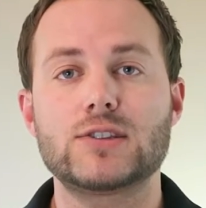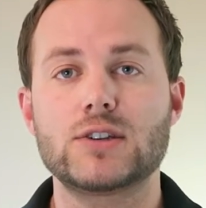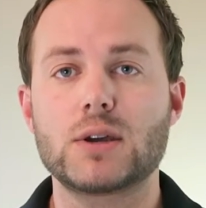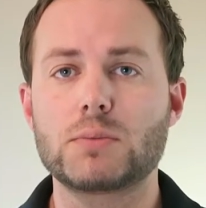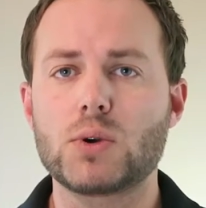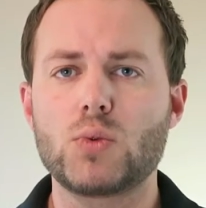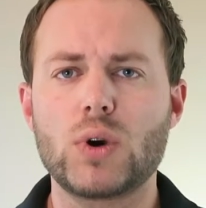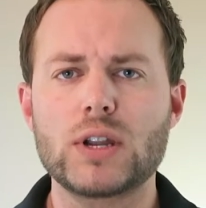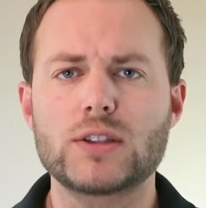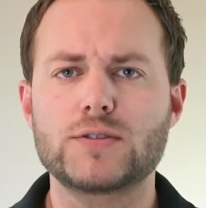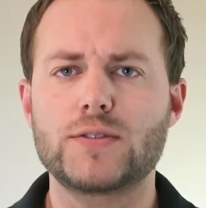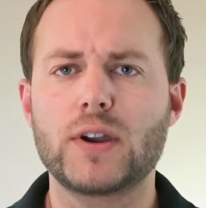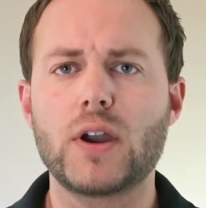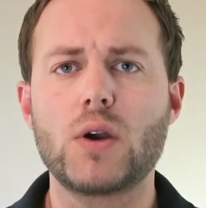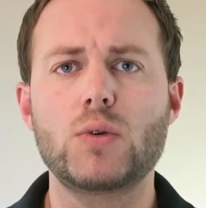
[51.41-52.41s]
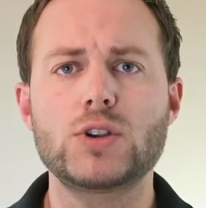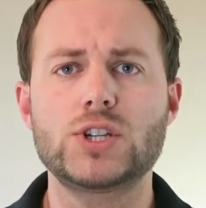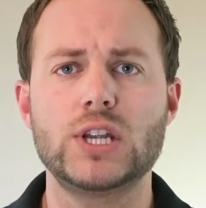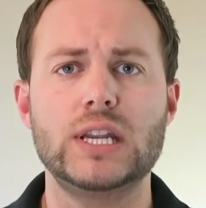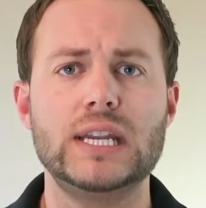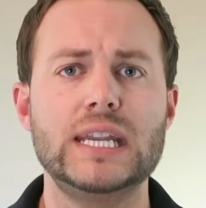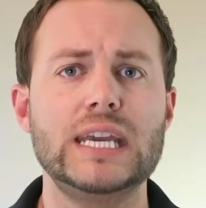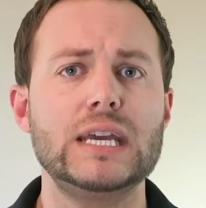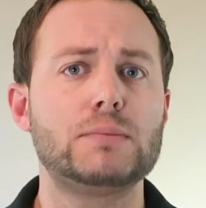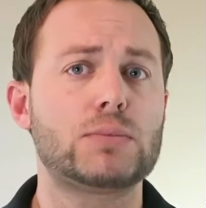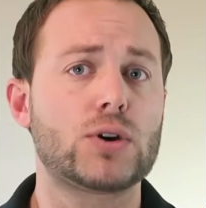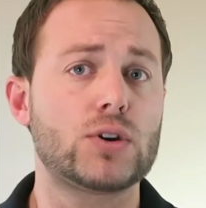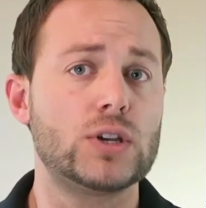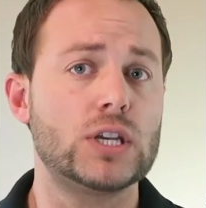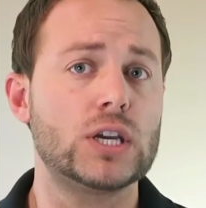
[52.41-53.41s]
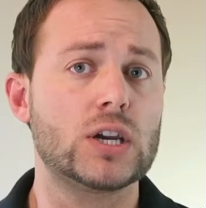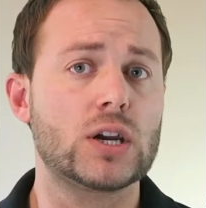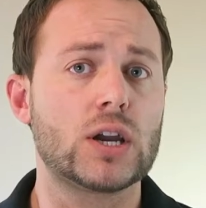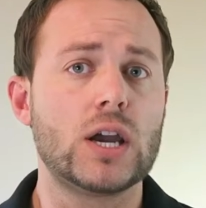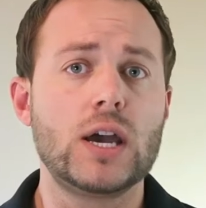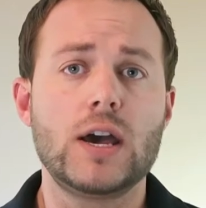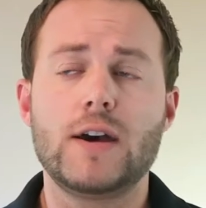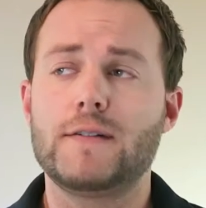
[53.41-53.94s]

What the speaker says: So number one is figure out what you need per year.